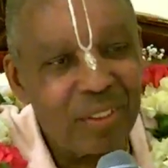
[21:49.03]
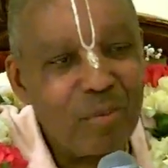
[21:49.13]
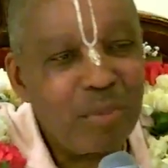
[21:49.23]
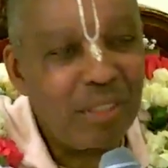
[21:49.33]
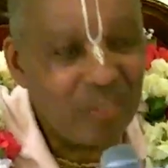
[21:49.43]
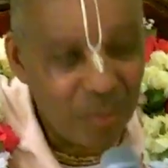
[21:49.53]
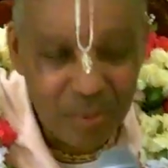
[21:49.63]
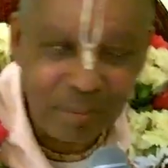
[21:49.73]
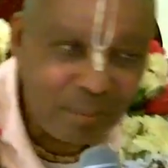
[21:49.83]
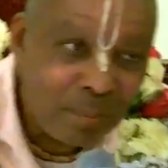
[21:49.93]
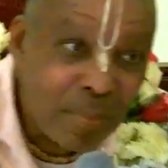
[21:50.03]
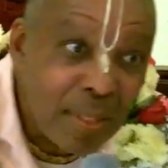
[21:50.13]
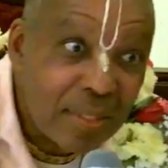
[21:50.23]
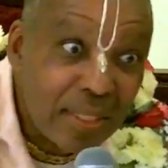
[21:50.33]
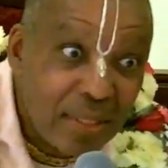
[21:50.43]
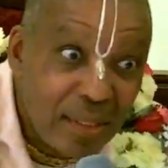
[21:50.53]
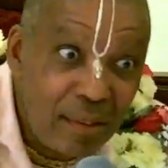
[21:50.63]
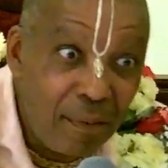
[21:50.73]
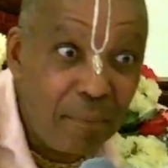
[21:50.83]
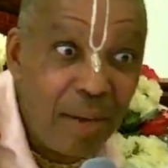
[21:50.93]
Give me enjoyment.
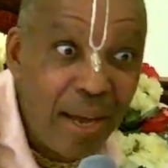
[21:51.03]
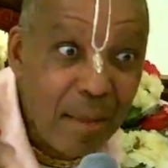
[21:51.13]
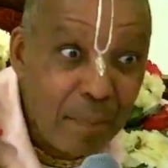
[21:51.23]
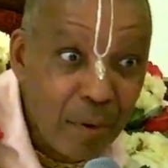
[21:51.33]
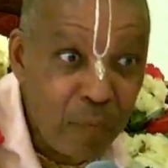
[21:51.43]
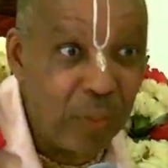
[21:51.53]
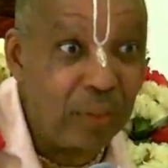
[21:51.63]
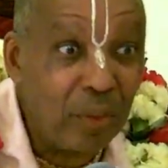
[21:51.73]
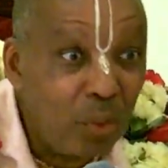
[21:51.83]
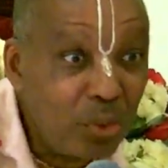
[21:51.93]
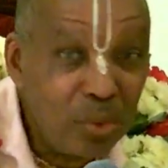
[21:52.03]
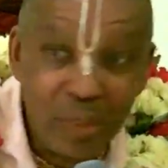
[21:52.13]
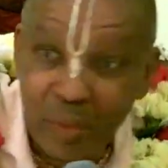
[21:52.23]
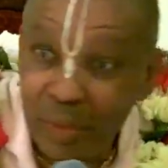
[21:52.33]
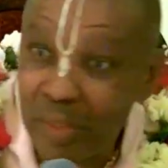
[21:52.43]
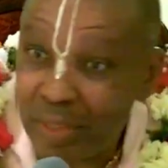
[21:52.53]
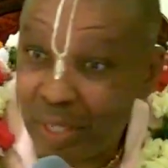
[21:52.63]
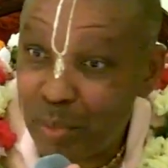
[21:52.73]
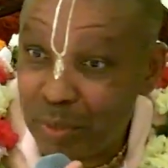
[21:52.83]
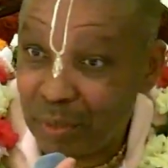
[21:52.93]
Siddaham, I am perfect. Don't you dare
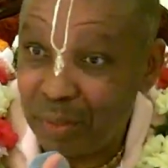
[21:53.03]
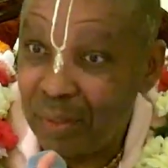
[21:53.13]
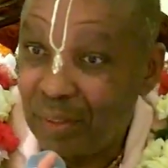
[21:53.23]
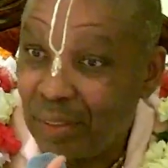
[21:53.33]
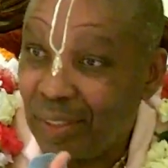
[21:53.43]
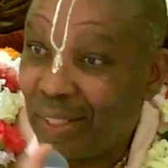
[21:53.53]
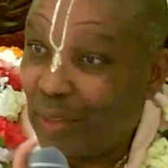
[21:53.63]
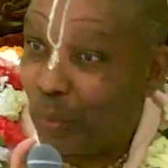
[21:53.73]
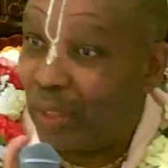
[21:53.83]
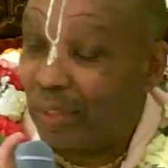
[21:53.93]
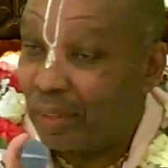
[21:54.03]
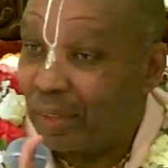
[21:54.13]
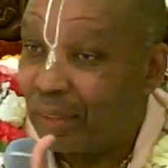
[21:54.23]
criticize me in any way.